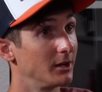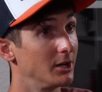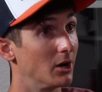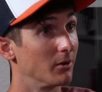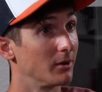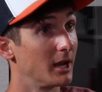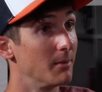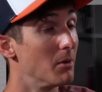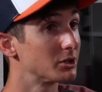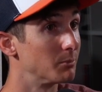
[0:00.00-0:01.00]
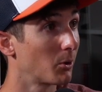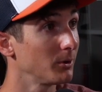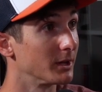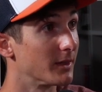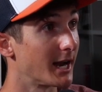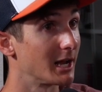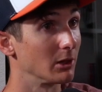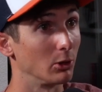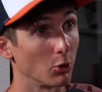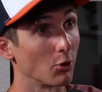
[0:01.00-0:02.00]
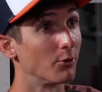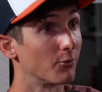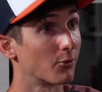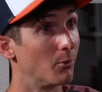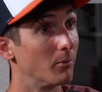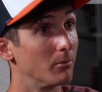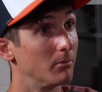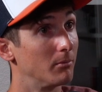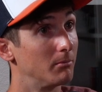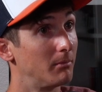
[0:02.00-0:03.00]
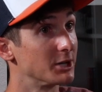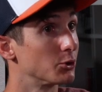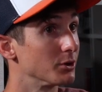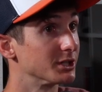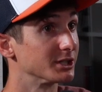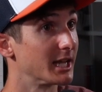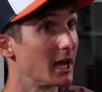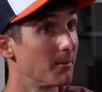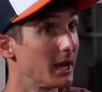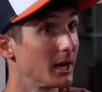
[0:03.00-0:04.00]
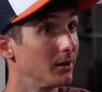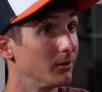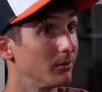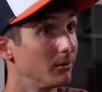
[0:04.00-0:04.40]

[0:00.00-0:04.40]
and most importantly, that I learned from my choices that I made.